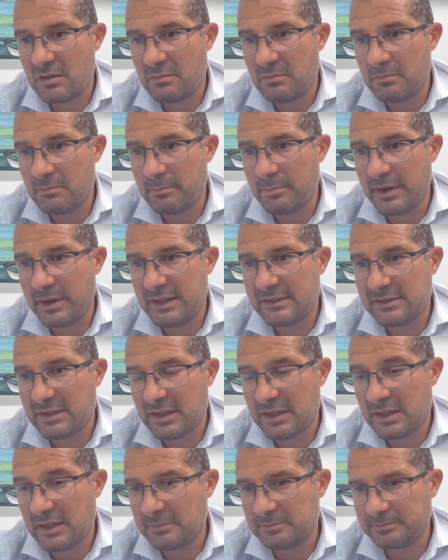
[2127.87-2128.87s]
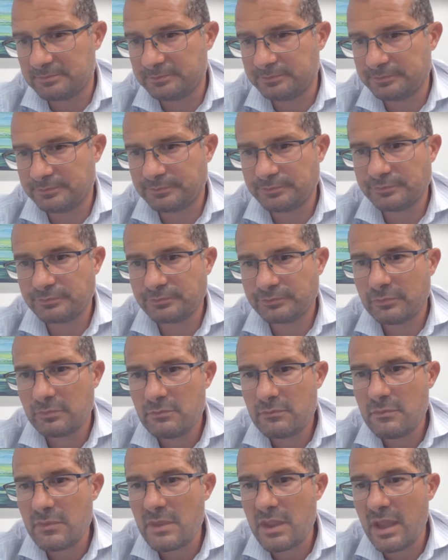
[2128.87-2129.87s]
But
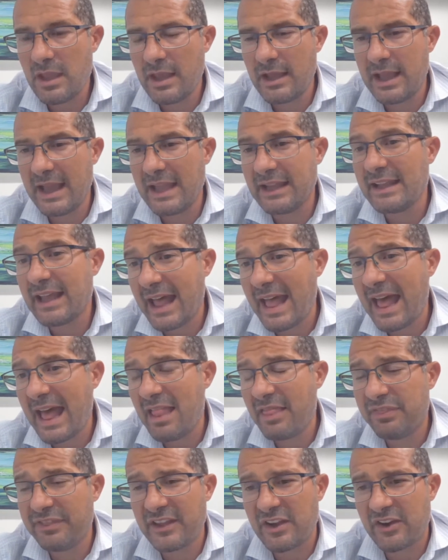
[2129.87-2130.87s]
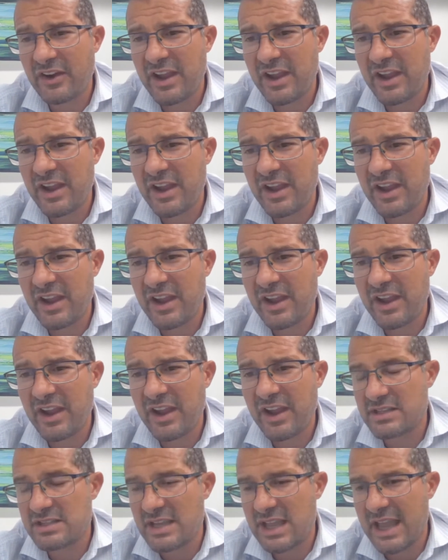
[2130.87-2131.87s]
and a healthy range
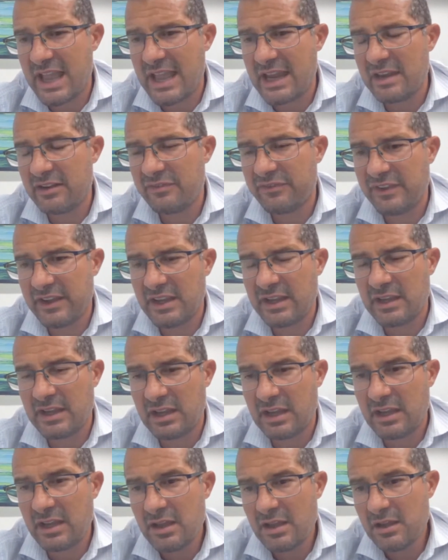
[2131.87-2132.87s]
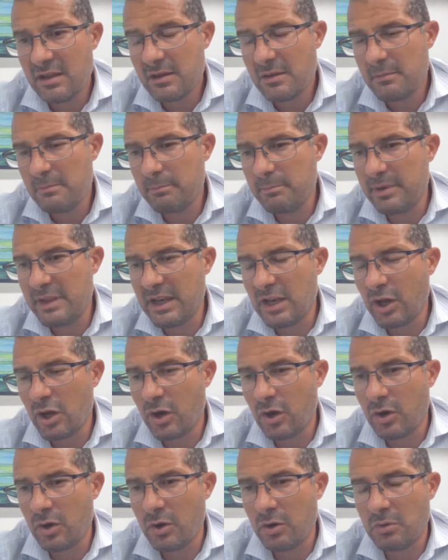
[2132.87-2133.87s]
is anything
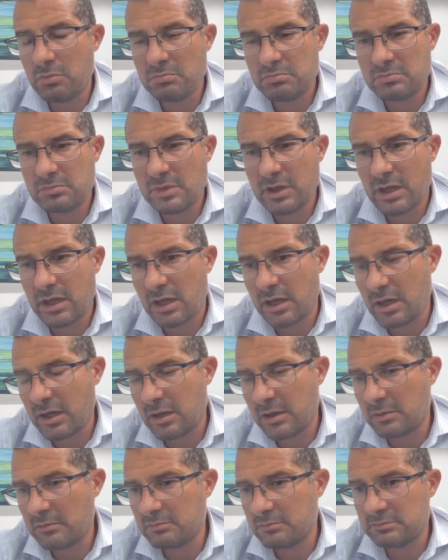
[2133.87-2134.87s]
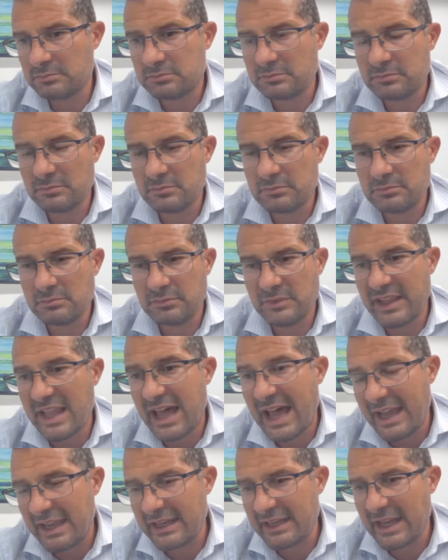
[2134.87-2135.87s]
below
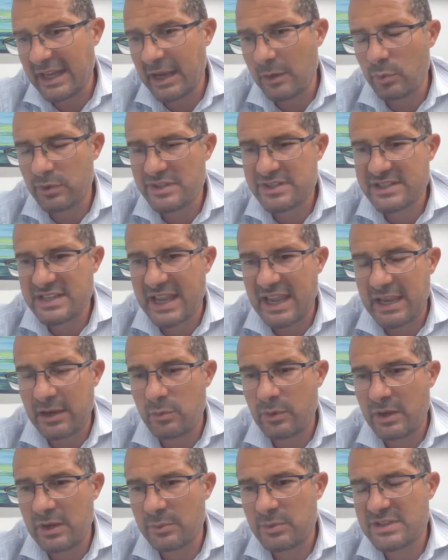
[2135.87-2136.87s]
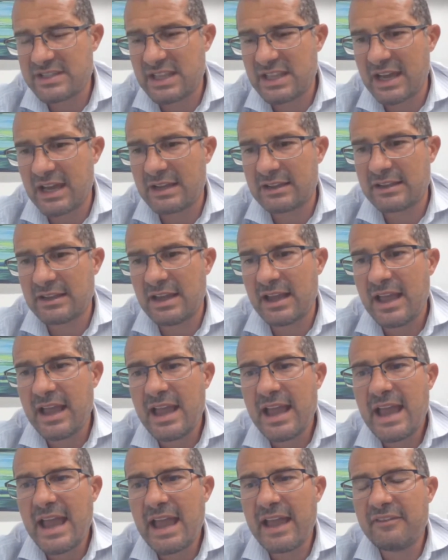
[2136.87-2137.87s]
9, I would say. When we start
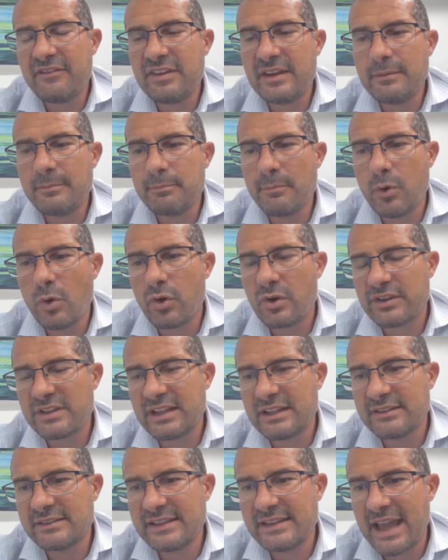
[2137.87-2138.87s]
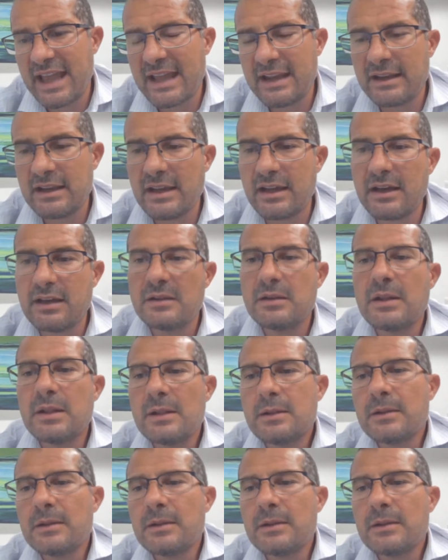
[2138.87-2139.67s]
having more than 10,